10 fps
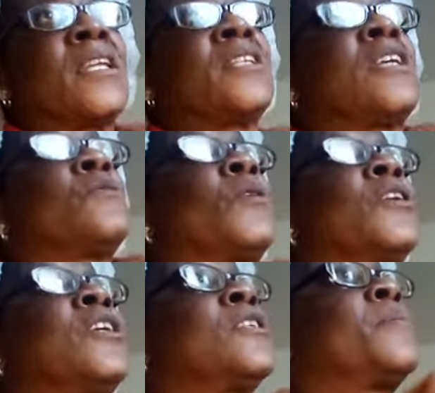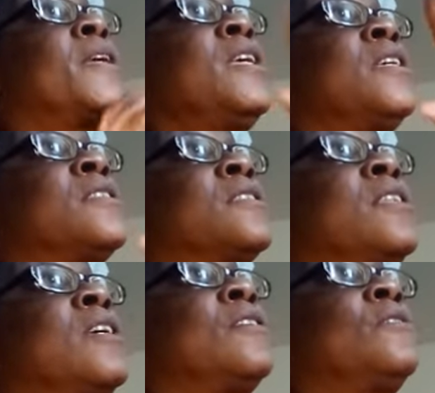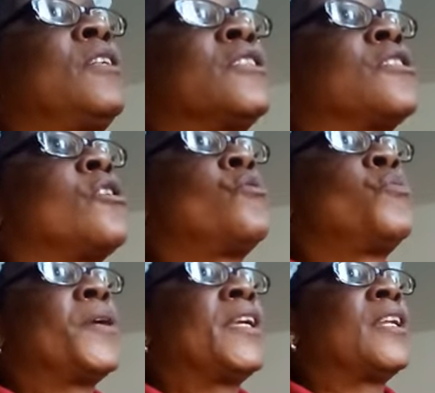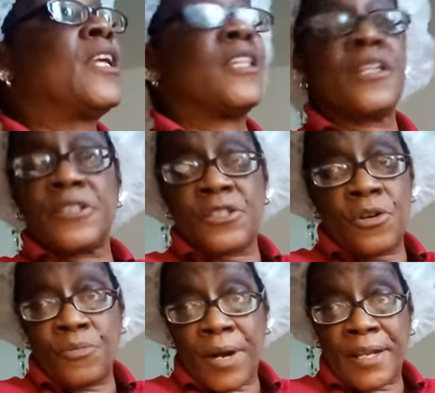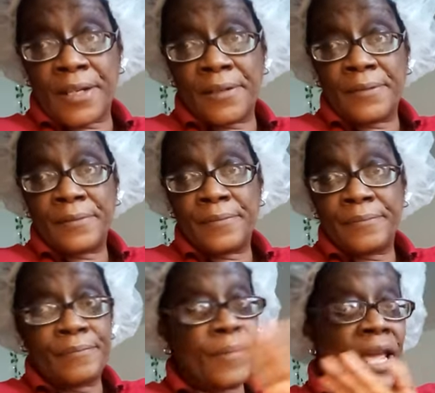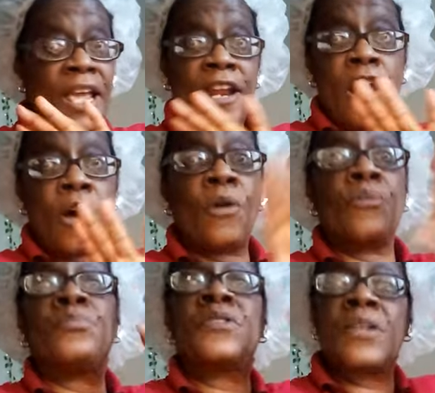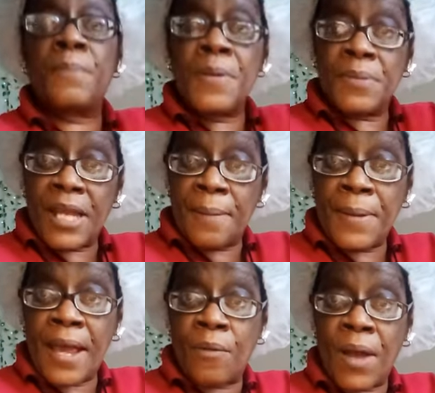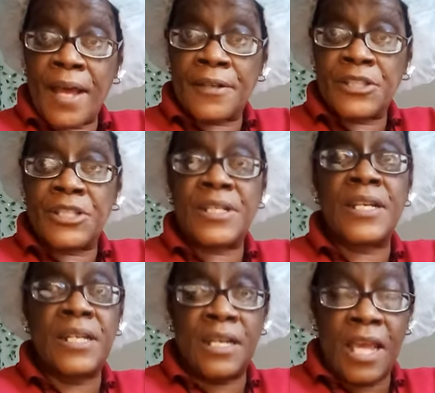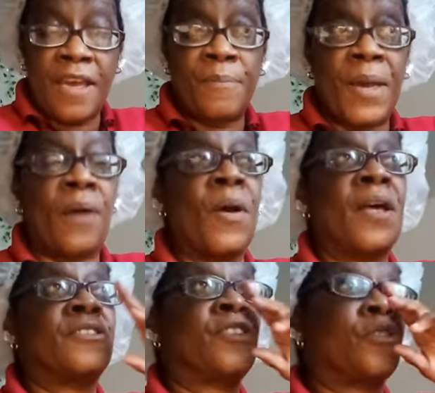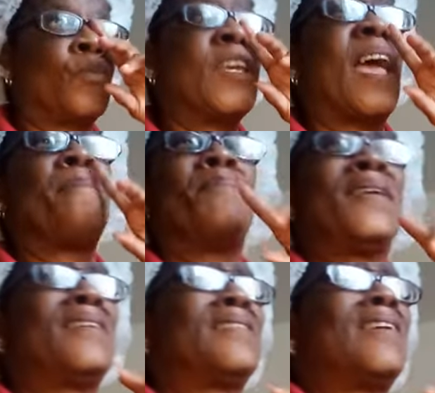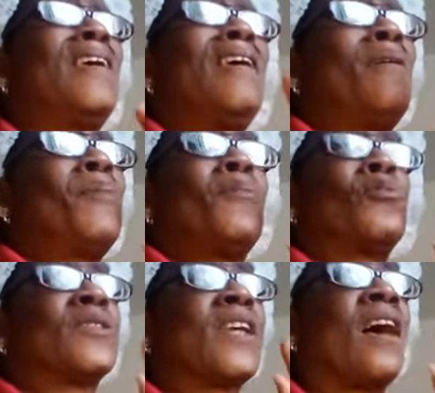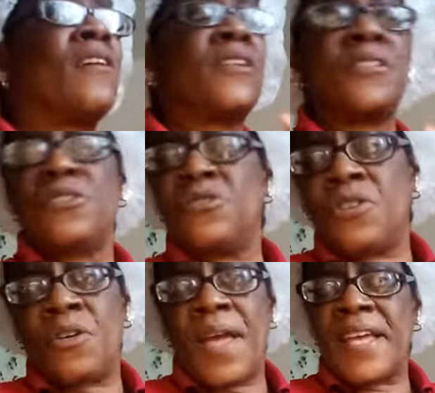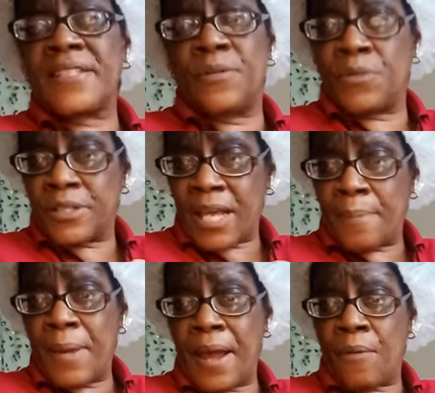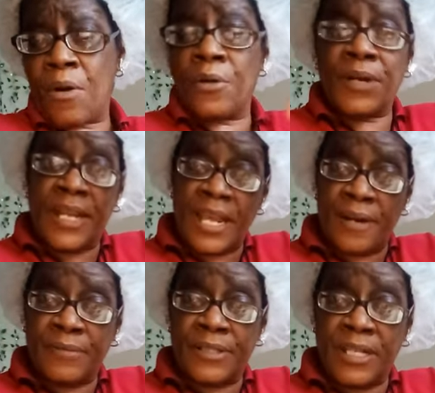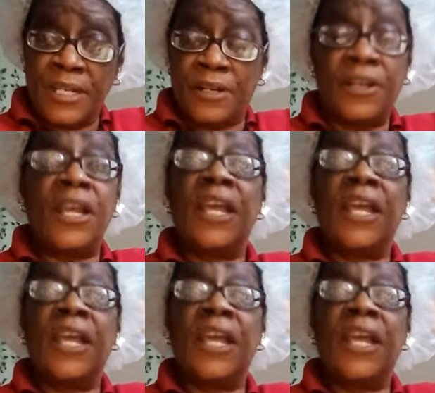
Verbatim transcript: think that's what it is. But it is still, there's no wind and there's no rain at all. Some people got power outages. They did have power outages because we got busy. People was calling, you know, asking was our power on at Harris Teeter.